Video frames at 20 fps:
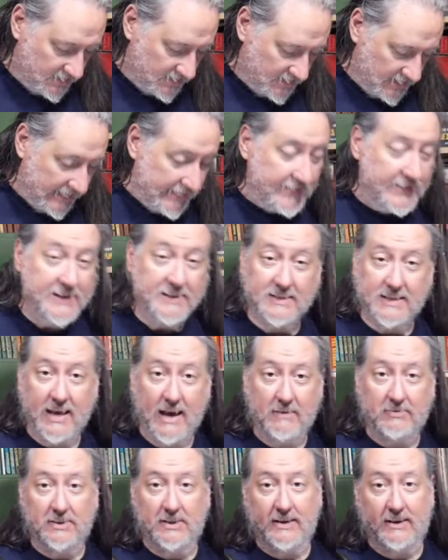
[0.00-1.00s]
This
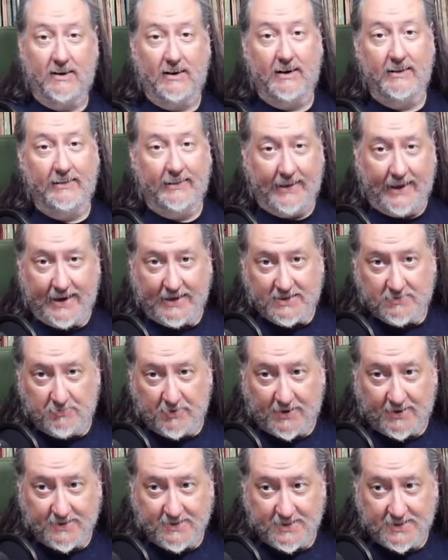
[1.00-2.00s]
Cavalier I liked
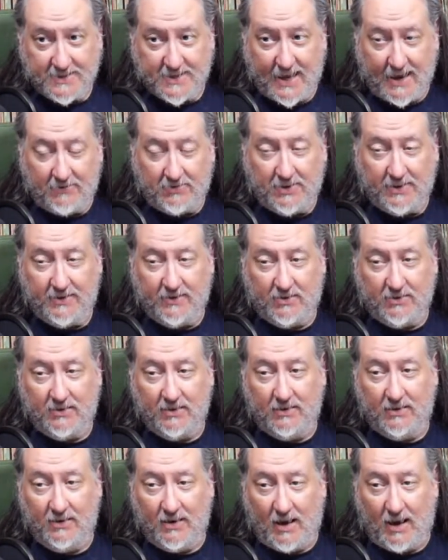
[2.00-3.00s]
because this Cavalier
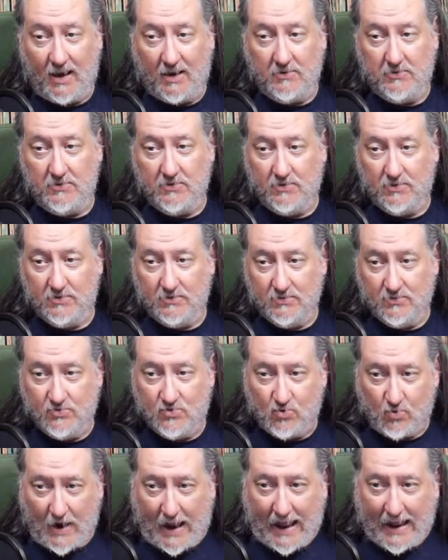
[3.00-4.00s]
did not
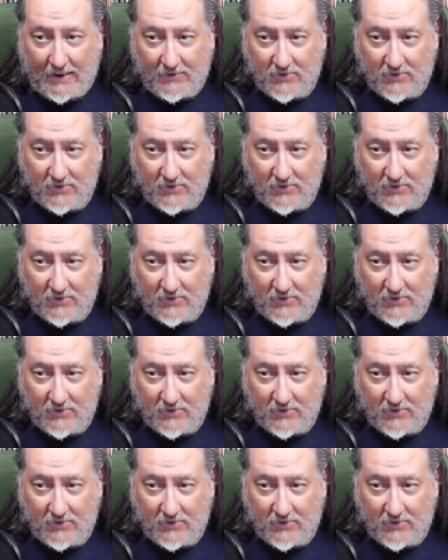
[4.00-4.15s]
drag the